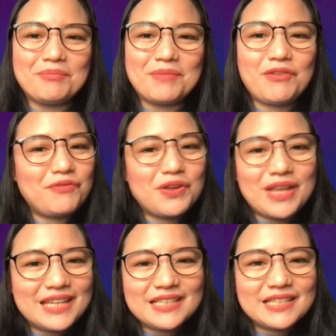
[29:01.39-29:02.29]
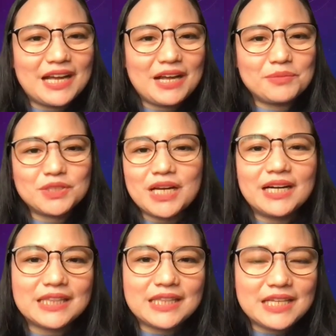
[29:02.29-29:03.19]
If you can
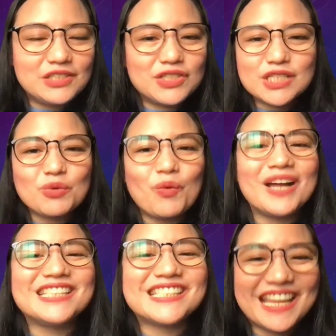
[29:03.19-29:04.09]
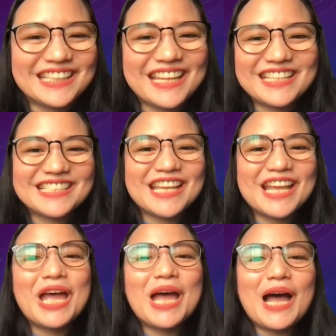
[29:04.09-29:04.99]
share it in just one sentence,
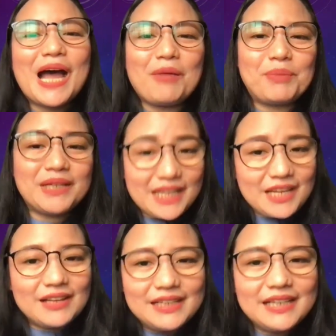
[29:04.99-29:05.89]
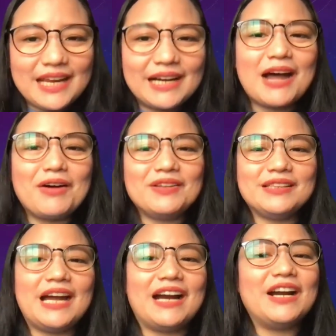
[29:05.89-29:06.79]
particularly
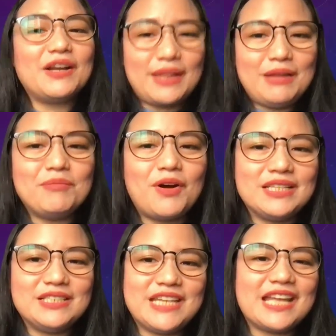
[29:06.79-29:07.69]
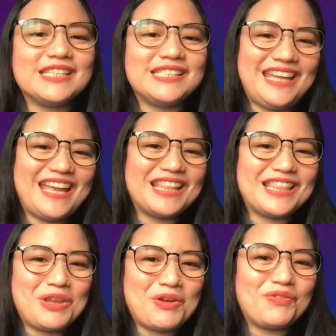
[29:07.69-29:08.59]
around our theme on Gen Z
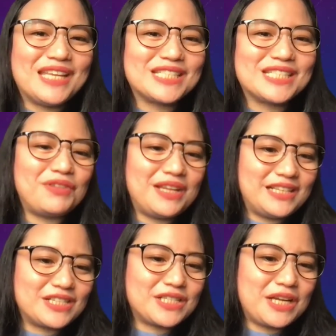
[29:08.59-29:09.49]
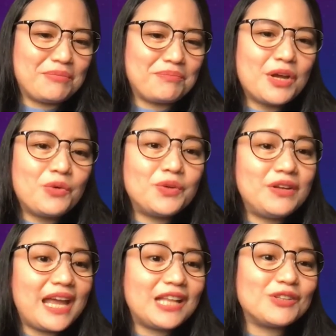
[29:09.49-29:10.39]
and the new phase of leadership.
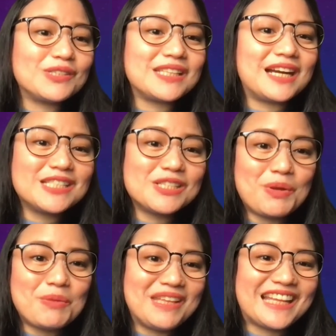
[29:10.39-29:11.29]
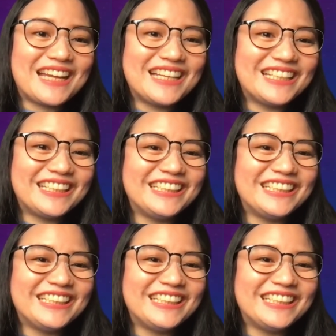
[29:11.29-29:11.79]
Would you like to start, Suimita?